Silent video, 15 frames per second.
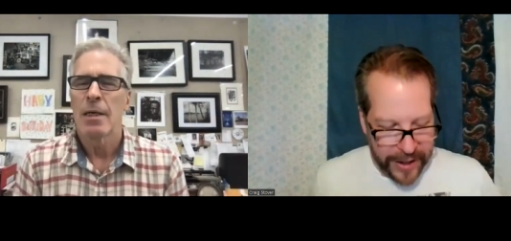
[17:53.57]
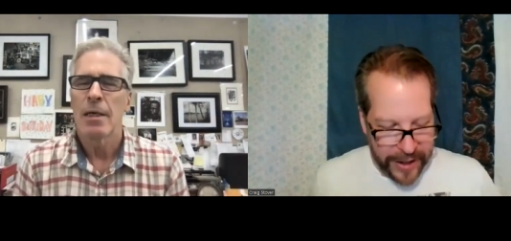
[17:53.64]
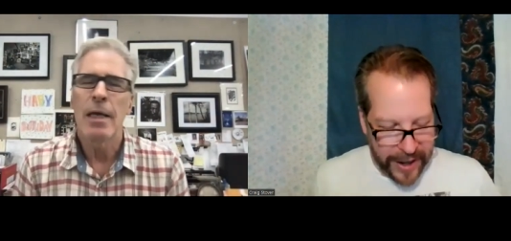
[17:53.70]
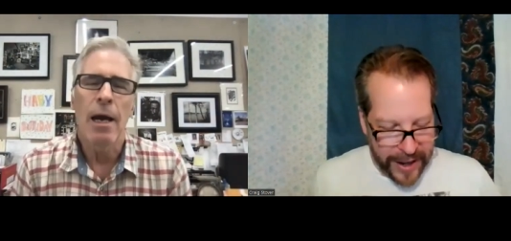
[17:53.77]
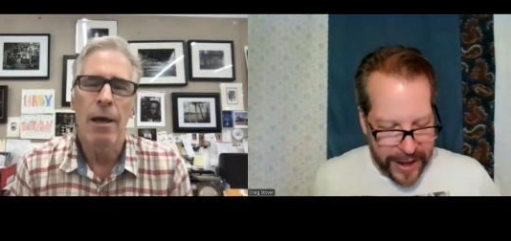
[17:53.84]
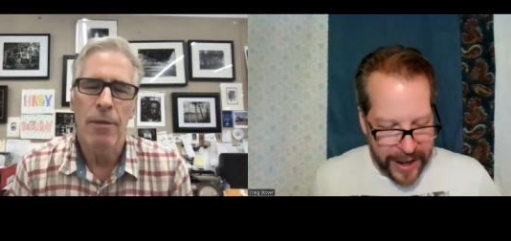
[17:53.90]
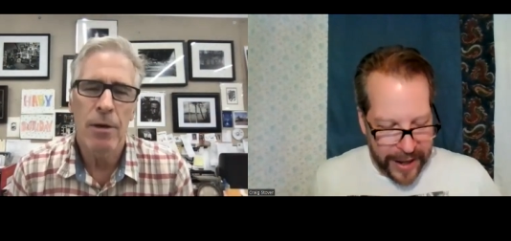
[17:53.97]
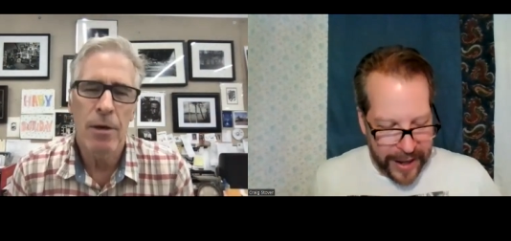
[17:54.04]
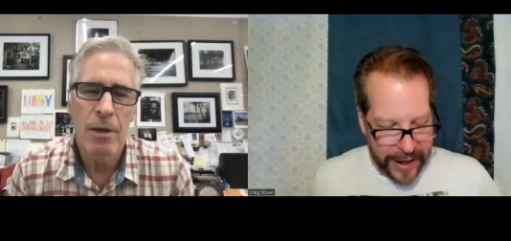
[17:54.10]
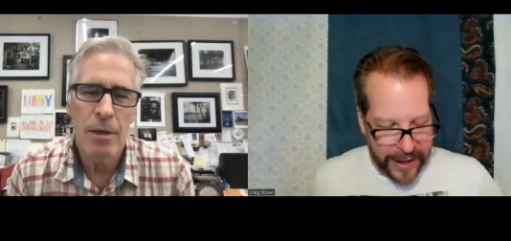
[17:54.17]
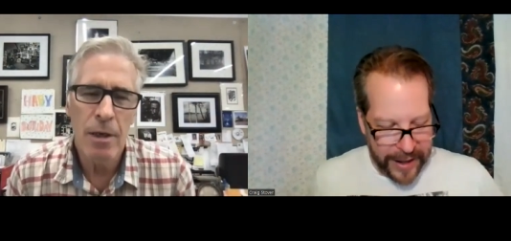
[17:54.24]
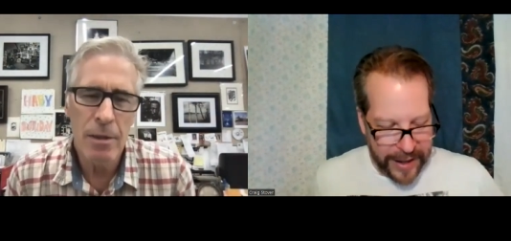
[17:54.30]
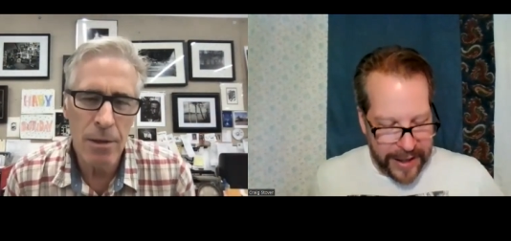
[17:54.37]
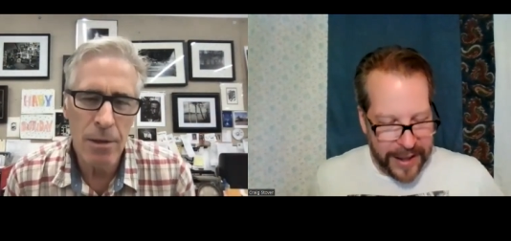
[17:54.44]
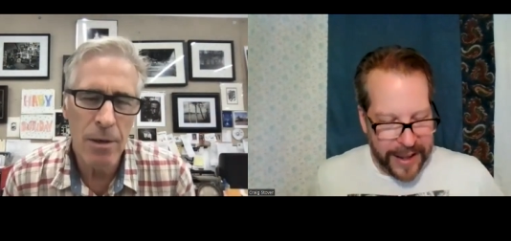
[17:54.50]
Speaker 1: well, yeah, there, uh,
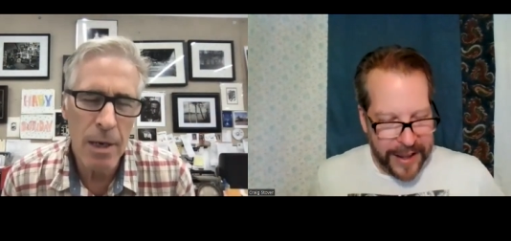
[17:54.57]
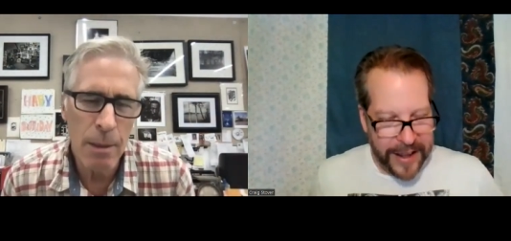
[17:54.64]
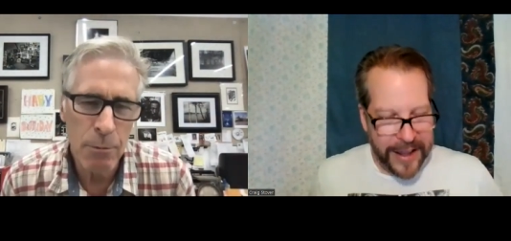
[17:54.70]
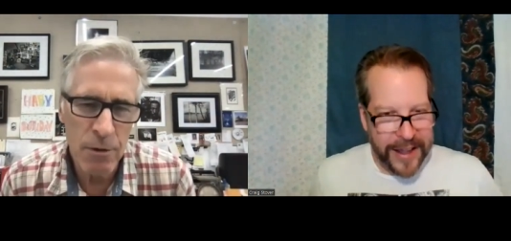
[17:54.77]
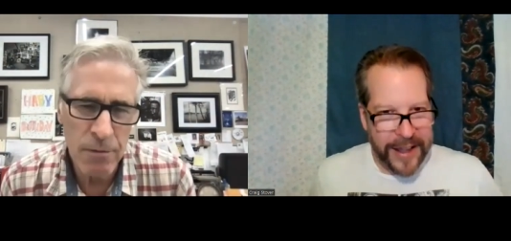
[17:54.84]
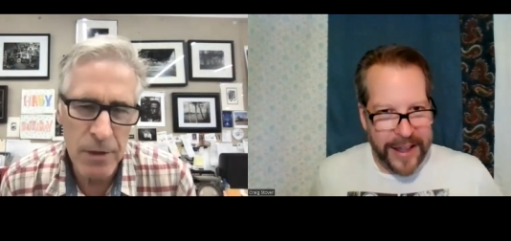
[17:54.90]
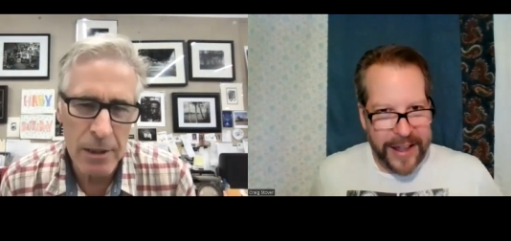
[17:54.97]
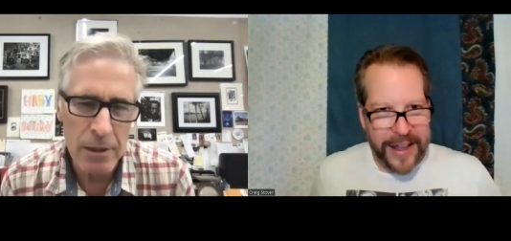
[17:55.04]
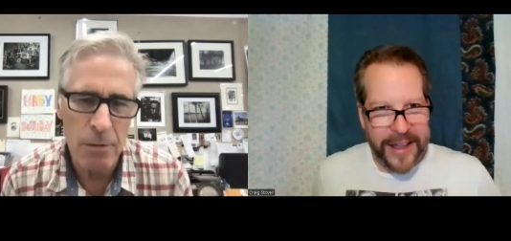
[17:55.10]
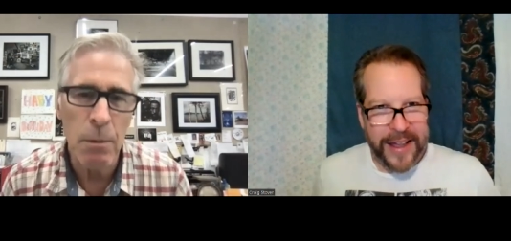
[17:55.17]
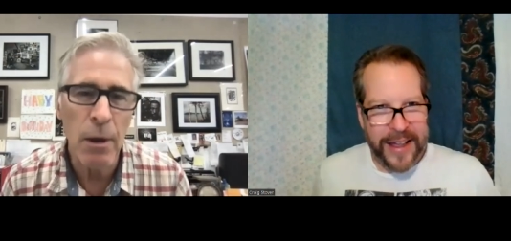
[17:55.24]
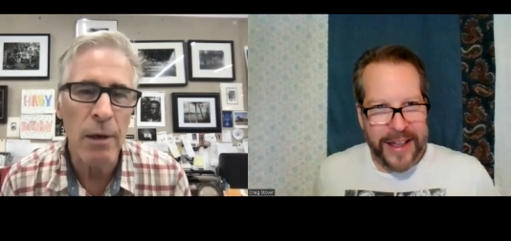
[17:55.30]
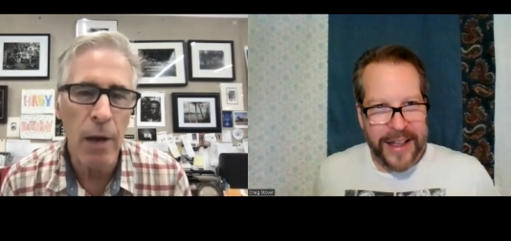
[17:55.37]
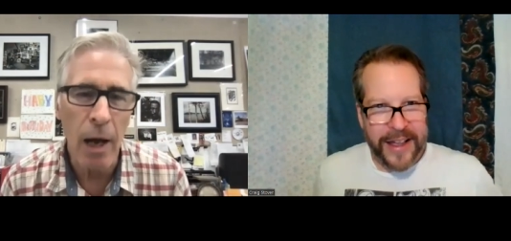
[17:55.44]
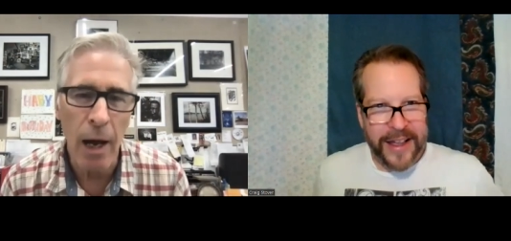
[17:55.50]
are, there are a number of things,
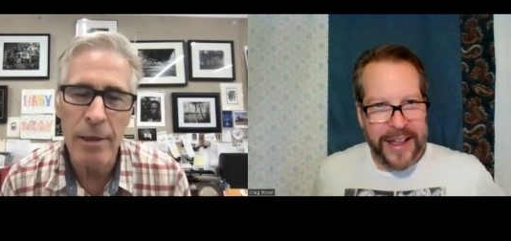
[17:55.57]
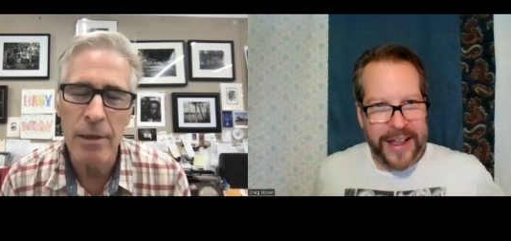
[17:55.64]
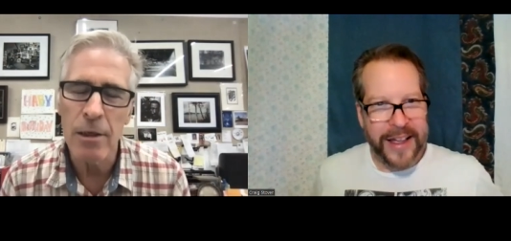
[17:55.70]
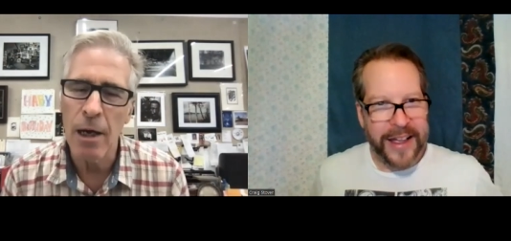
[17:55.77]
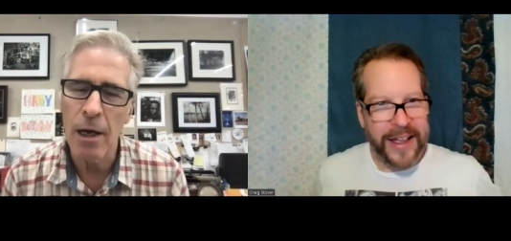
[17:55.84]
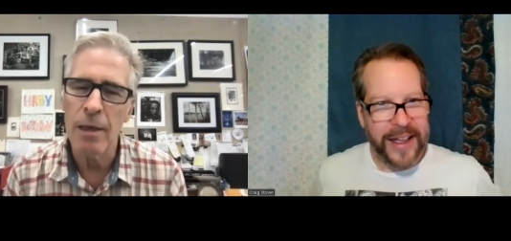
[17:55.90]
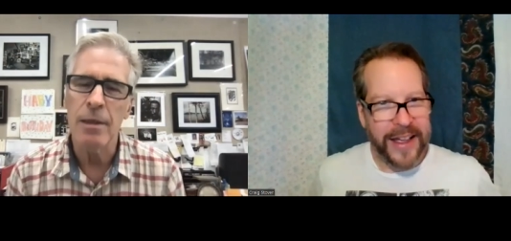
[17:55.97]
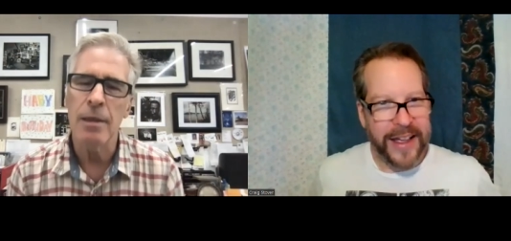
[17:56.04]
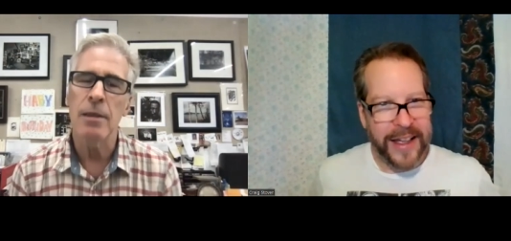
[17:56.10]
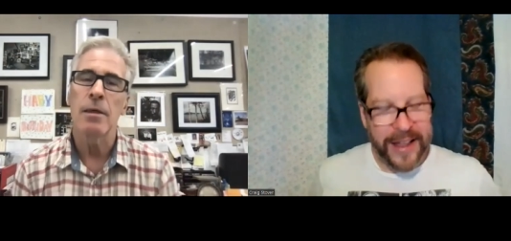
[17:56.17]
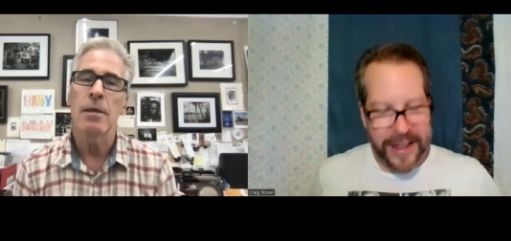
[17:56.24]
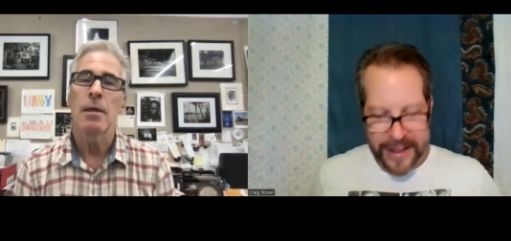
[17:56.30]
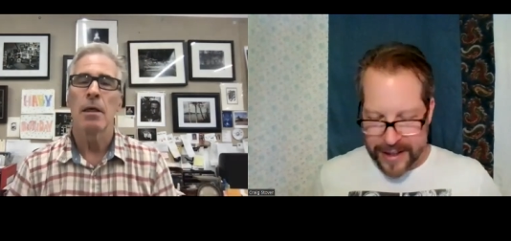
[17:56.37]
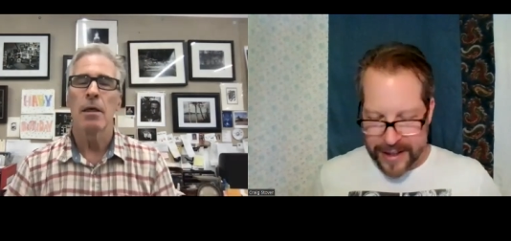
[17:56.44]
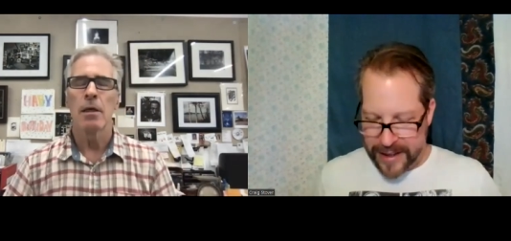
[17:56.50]
but I, I,
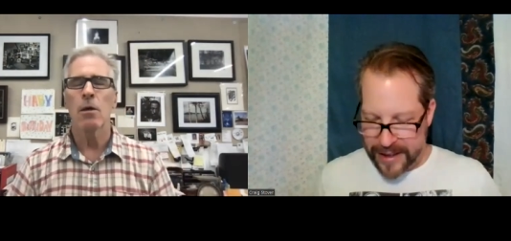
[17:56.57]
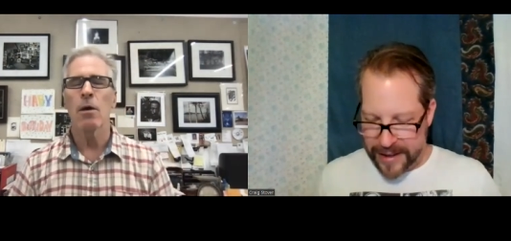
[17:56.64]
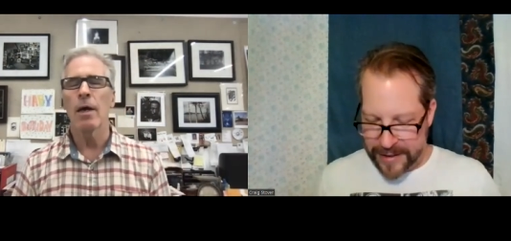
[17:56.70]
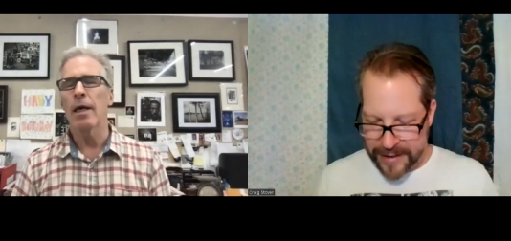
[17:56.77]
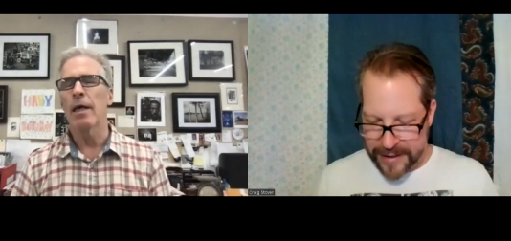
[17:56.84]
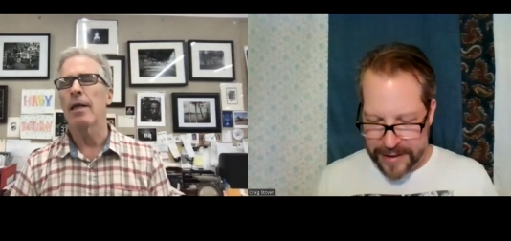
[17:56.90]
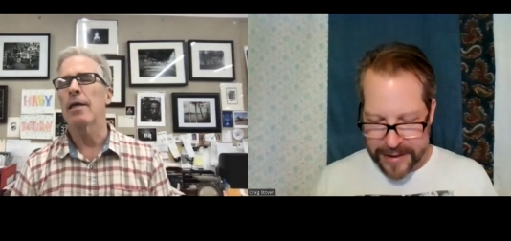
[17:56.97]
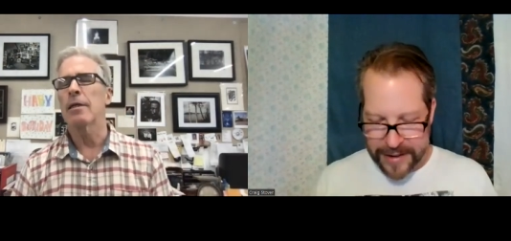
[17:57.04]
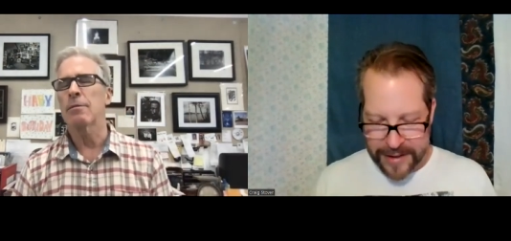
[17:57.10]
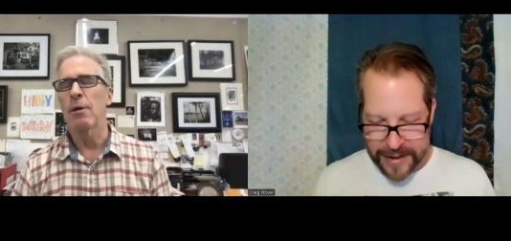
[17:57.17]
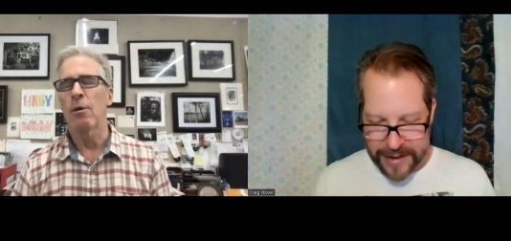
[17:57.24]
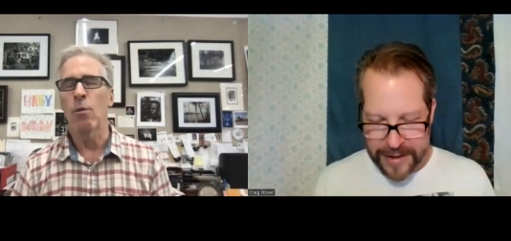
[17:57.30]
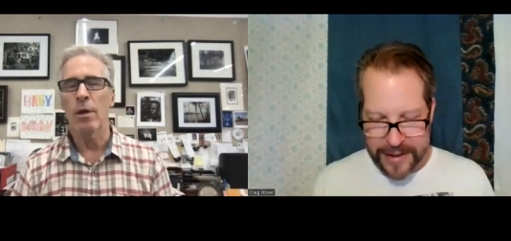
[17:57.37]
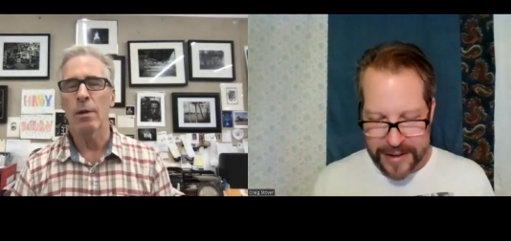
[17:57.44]
go ahead, ask me.